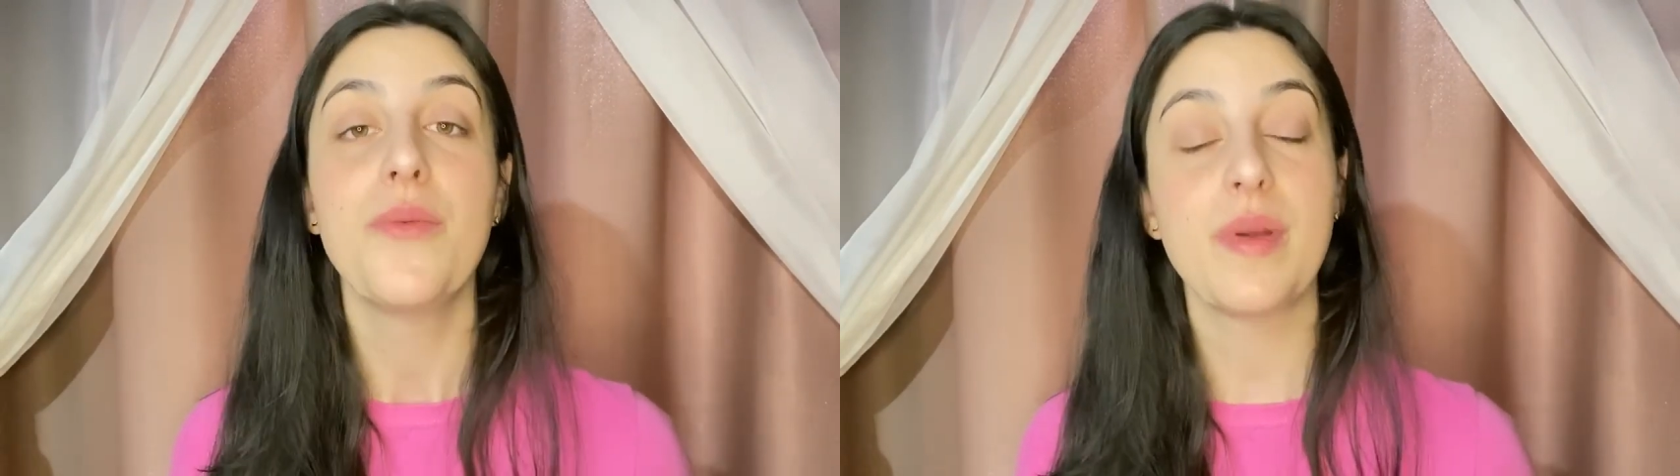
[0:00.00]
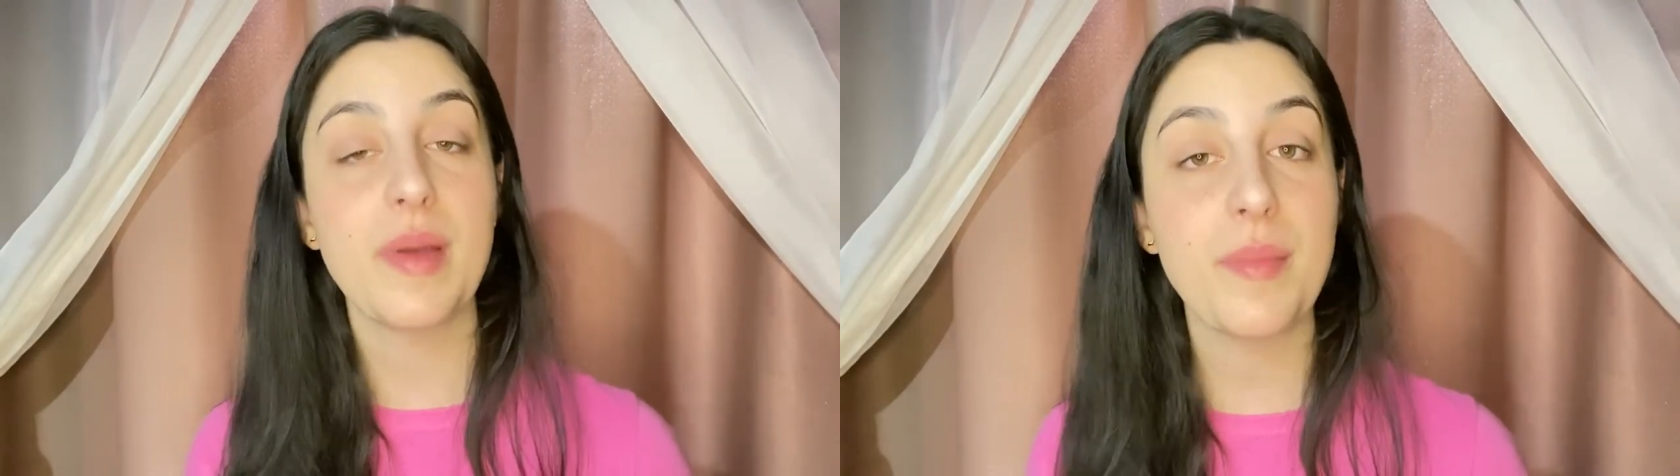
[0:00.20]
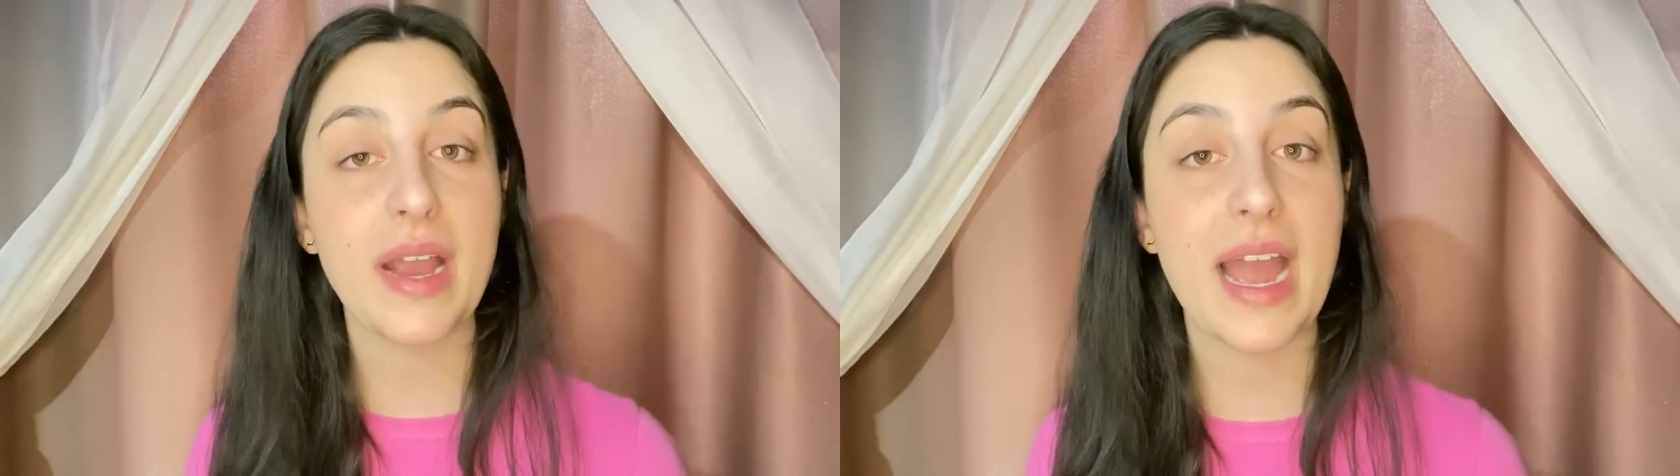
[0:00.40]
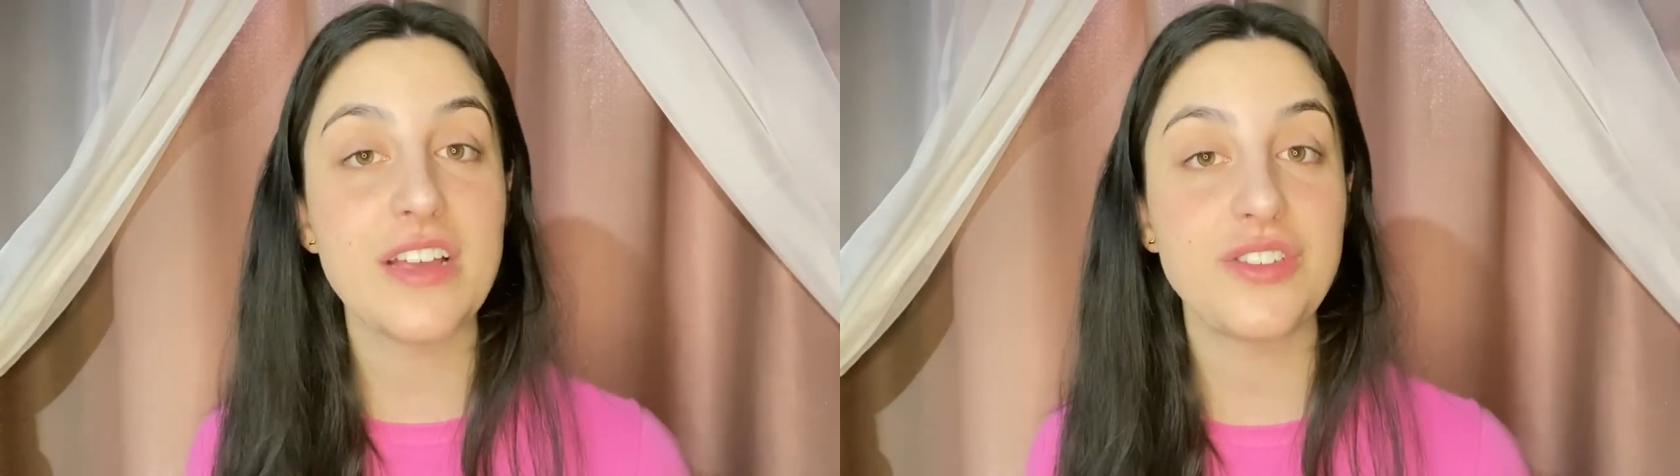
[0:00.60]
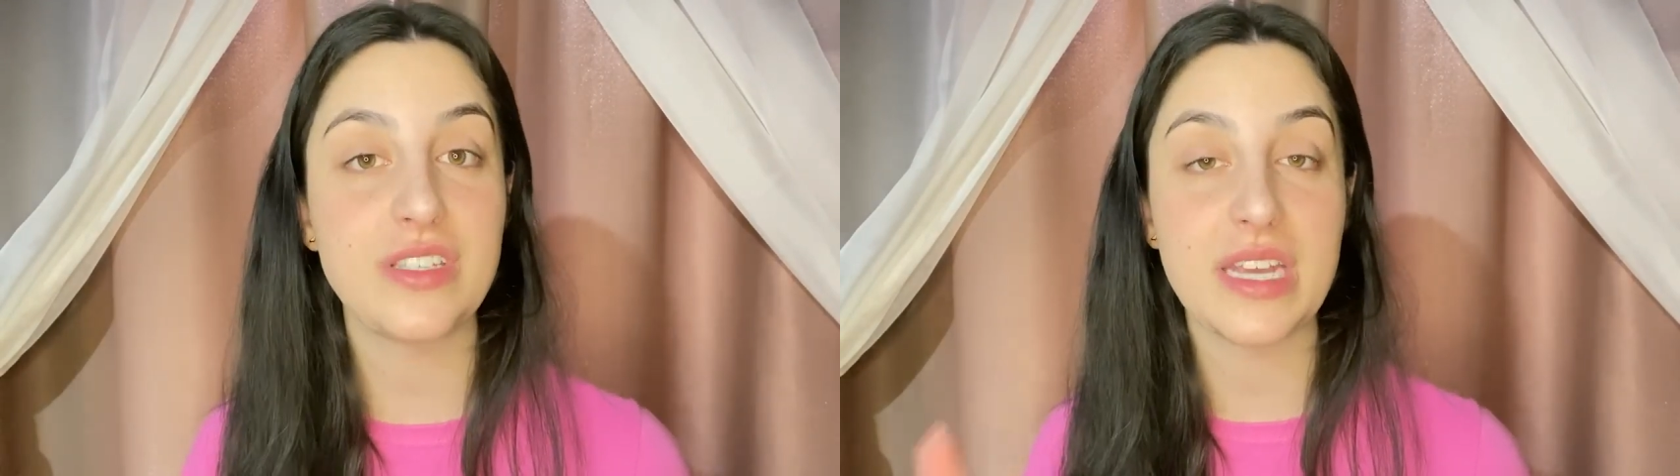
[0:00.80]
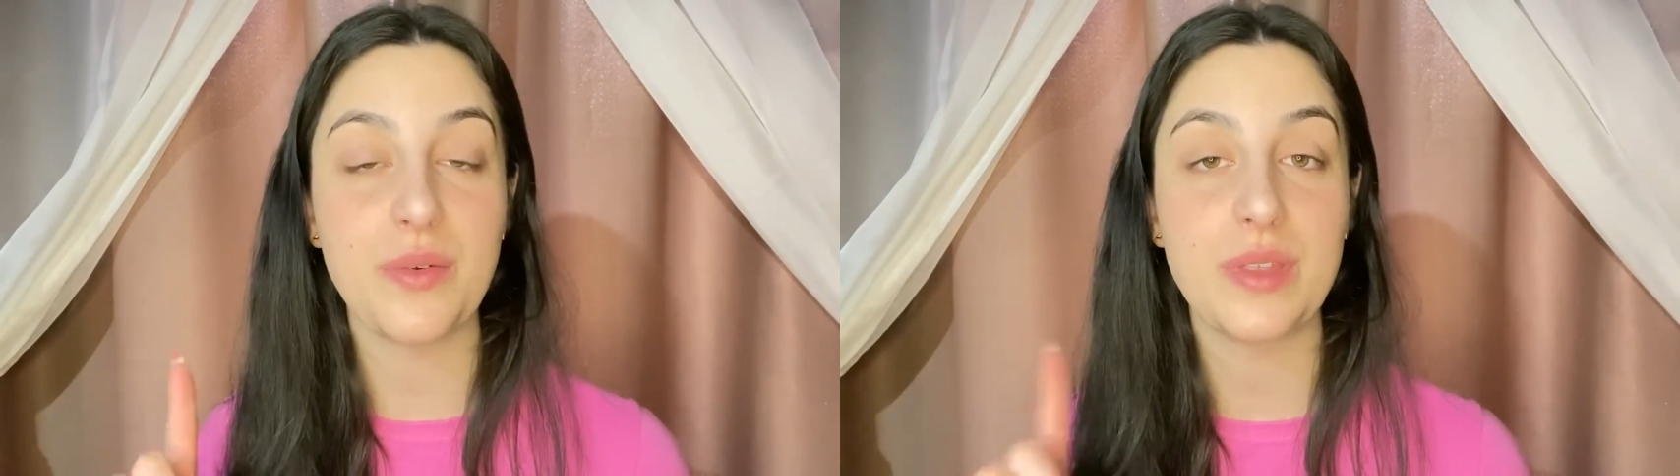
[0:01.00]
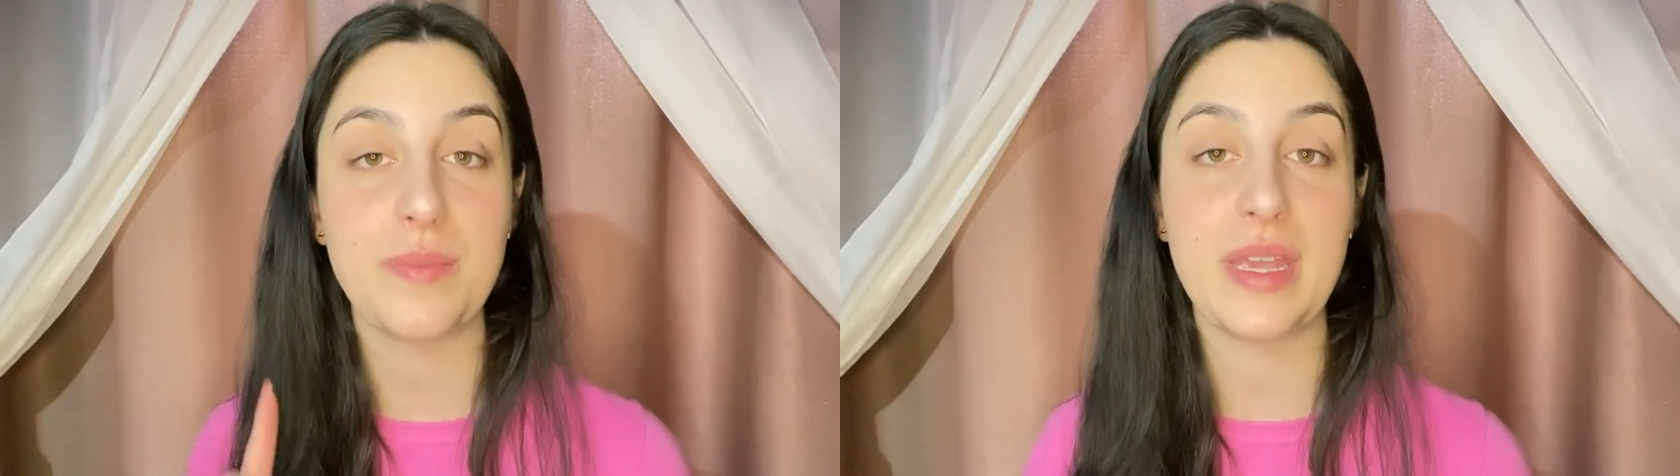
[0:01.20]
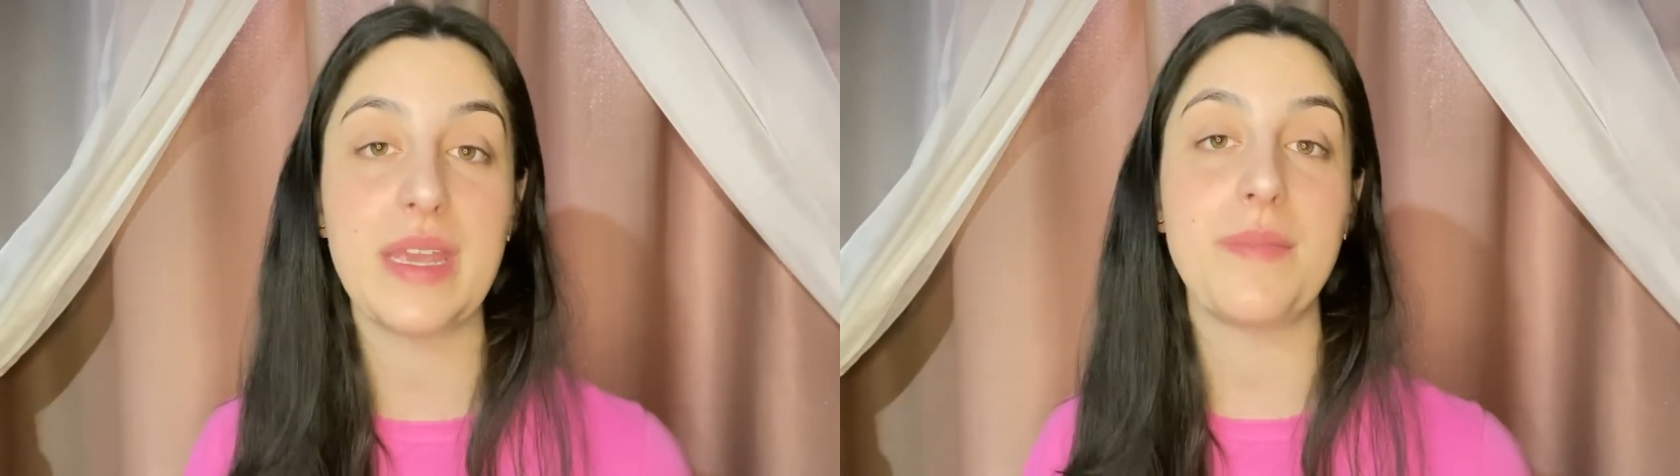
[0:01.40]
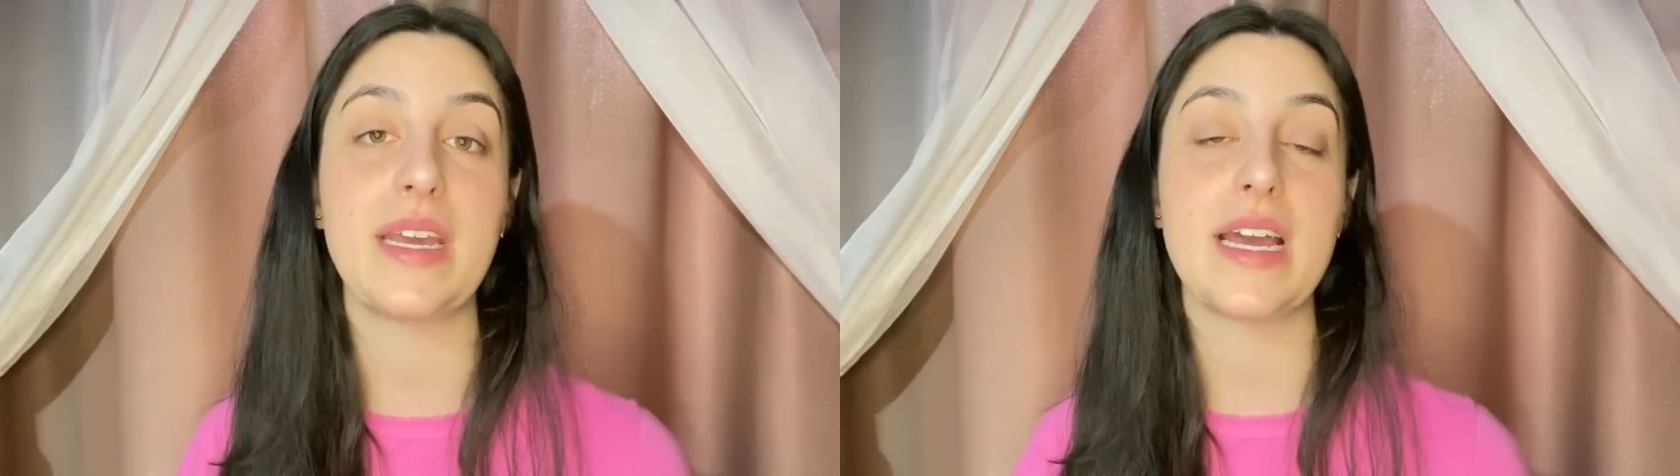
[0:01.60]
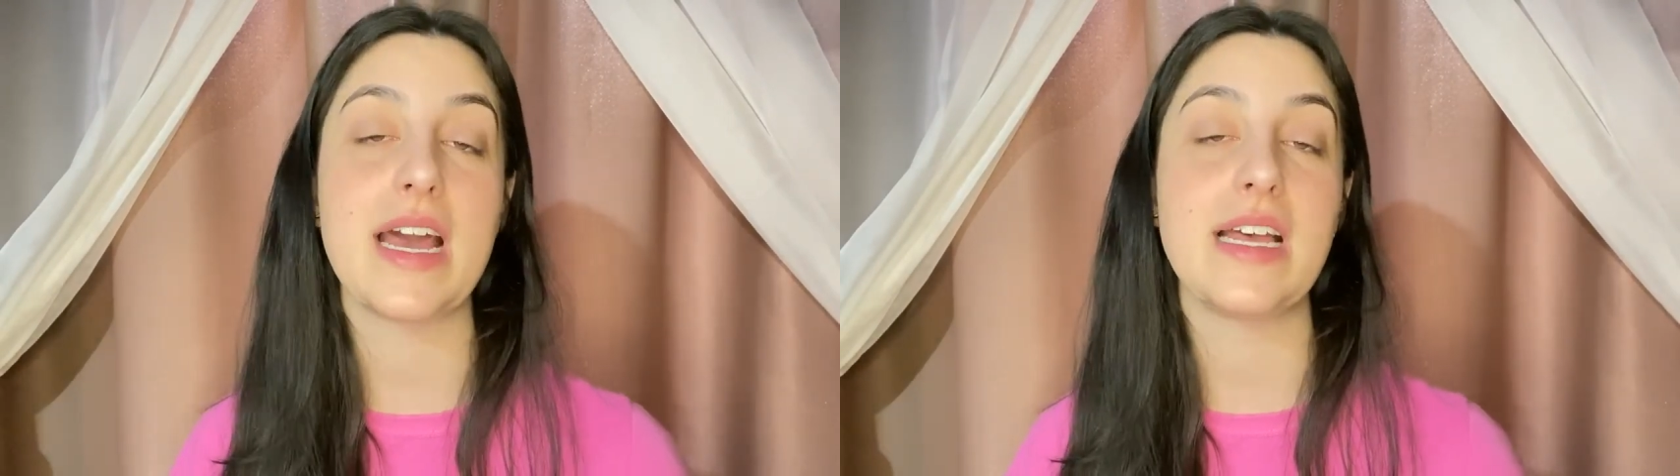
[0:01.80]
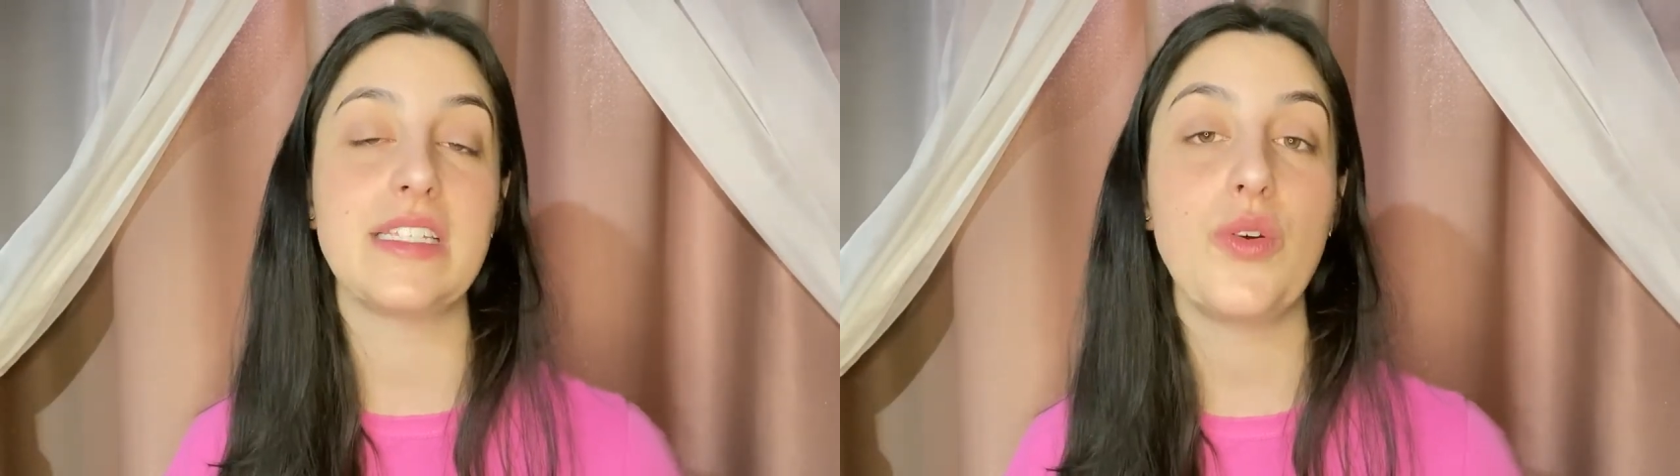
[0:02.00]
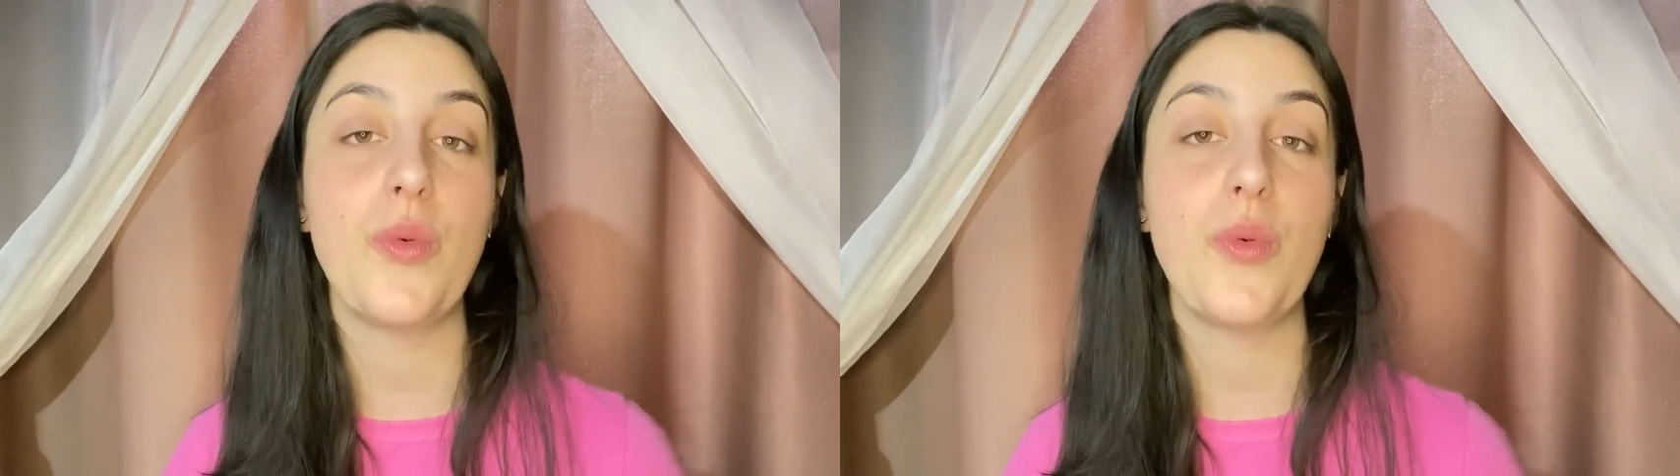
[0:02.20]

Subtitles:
Remember, guys, to stay with me because